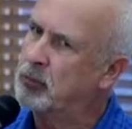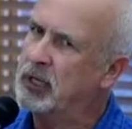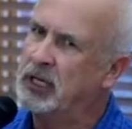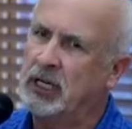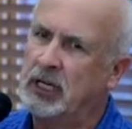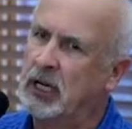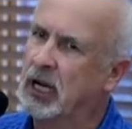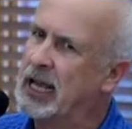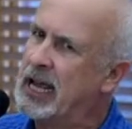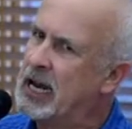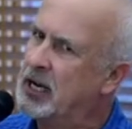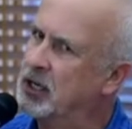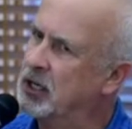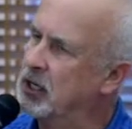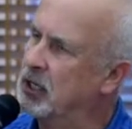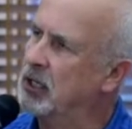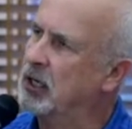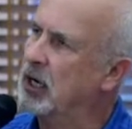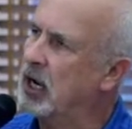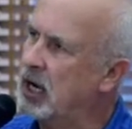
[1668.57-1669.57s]
but he
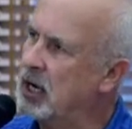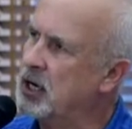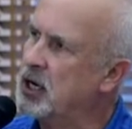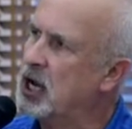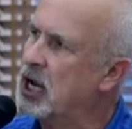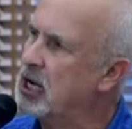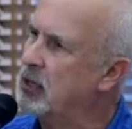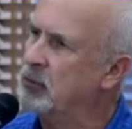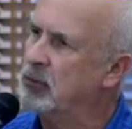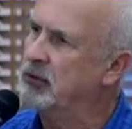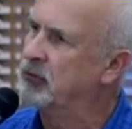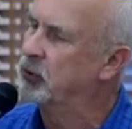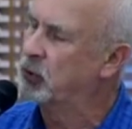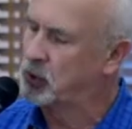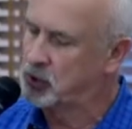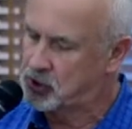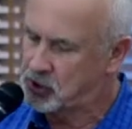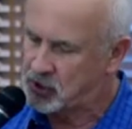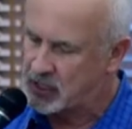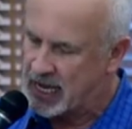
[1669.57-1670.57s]
landed at night
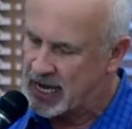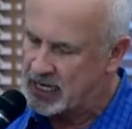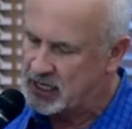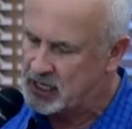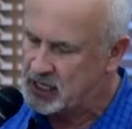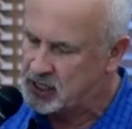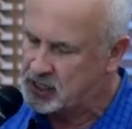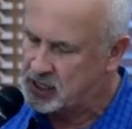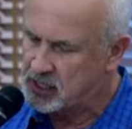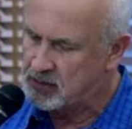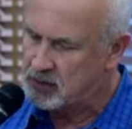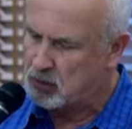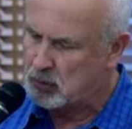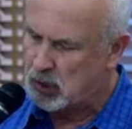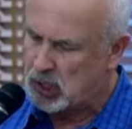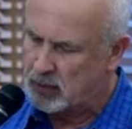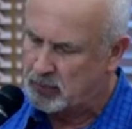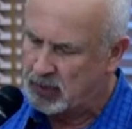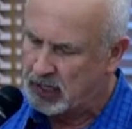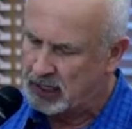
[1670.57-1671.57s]
before, so that didn't seem to
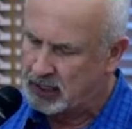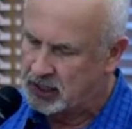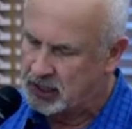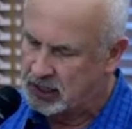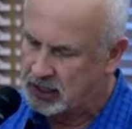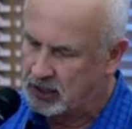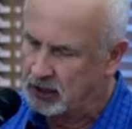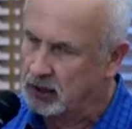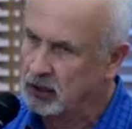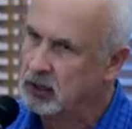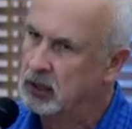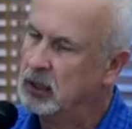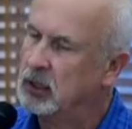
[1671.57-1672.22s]
be a big deal.